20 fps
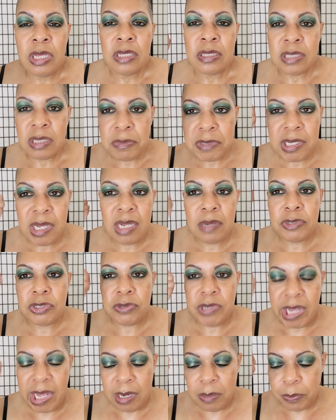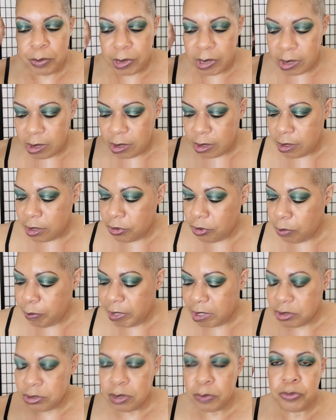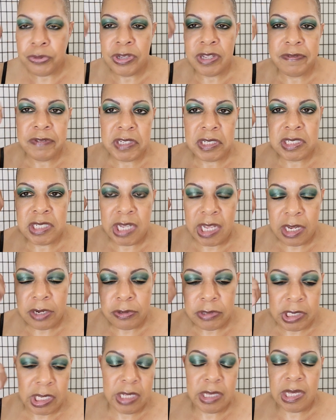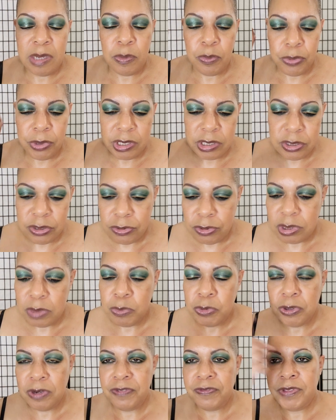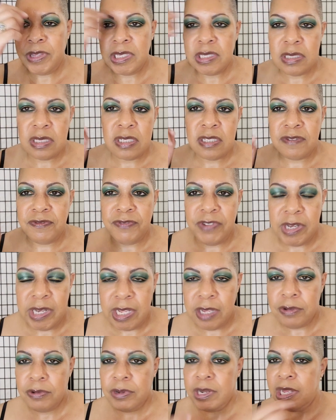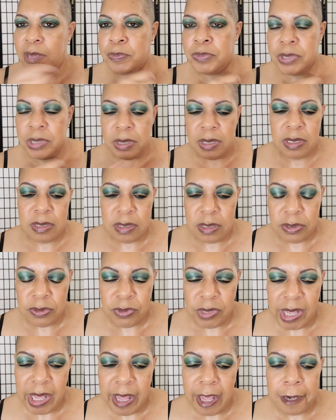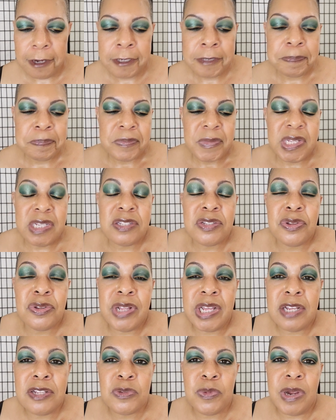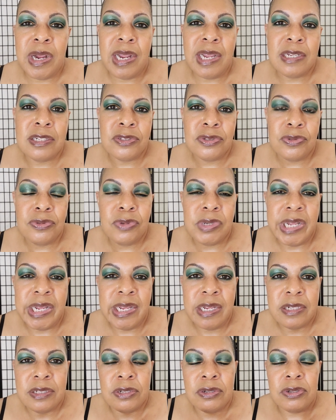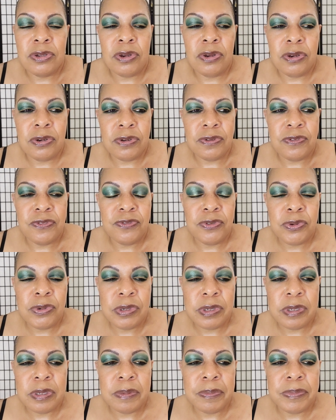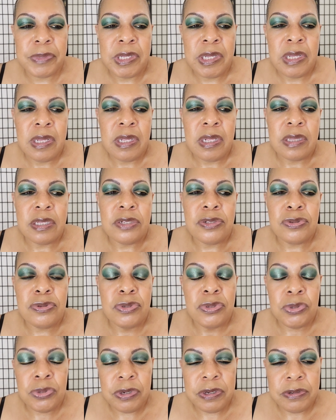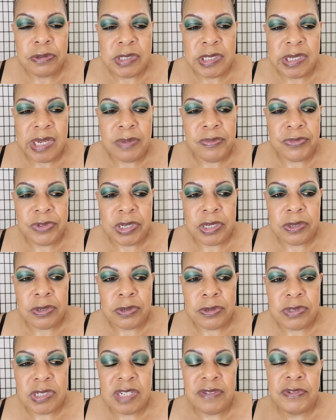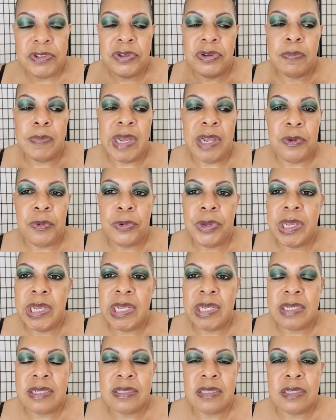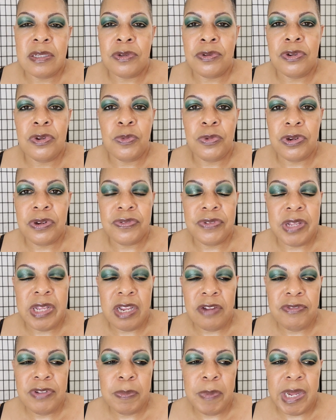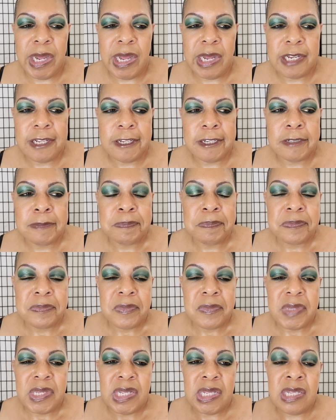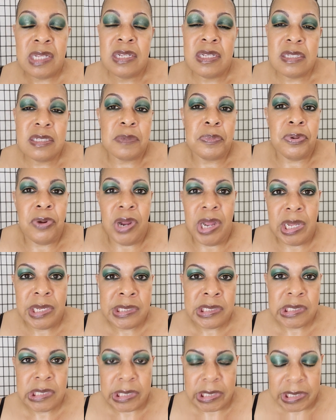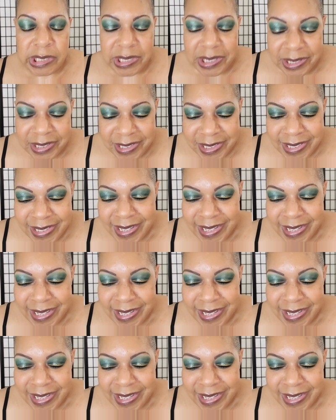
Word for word: sometimes you got to blend and then go back to the previous shadow, take that brush, do some more, fix this, finagle that, put this and do that. And so that's why I do like the longer form, the tutorial type videos, even though my way isn't going to work for everybody. It is a process.